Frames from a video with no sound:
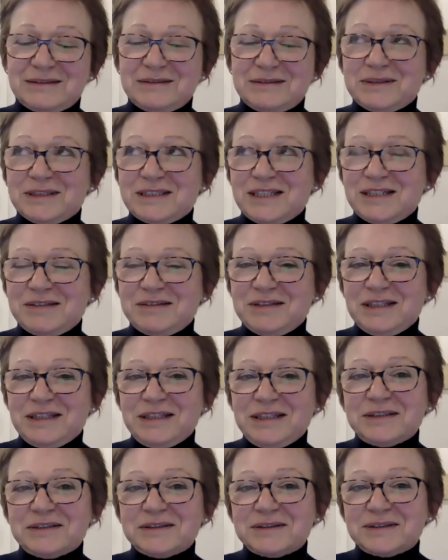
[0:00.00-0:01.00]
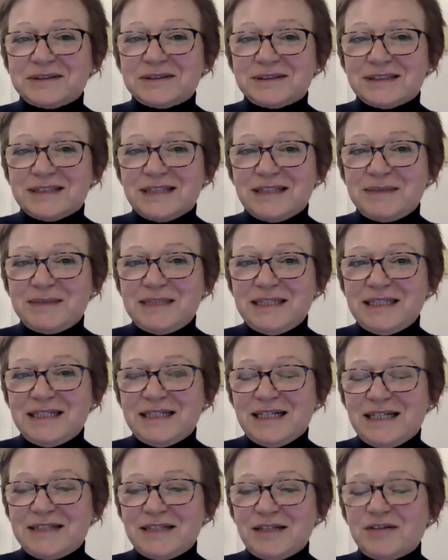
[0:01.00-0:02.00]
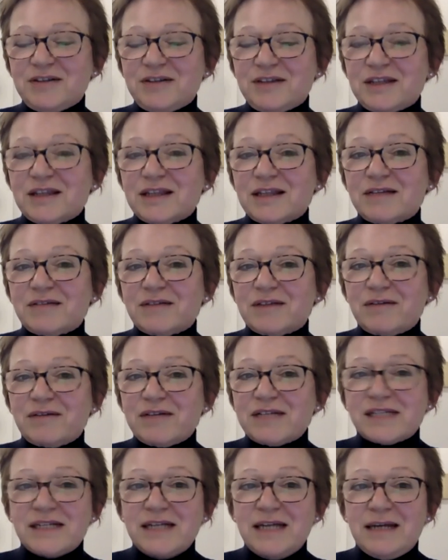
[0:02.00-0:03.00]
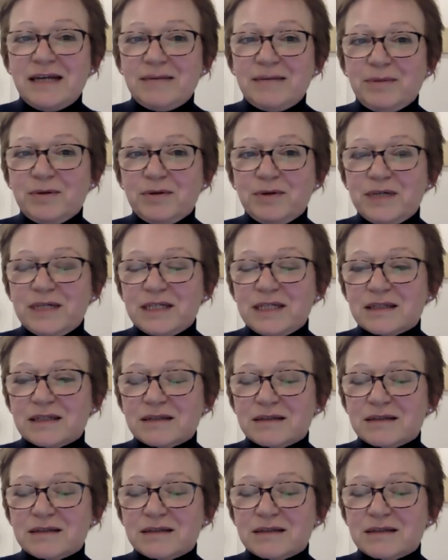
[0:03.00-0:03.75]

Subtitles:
I don't know. I mean, I don't think there is an end point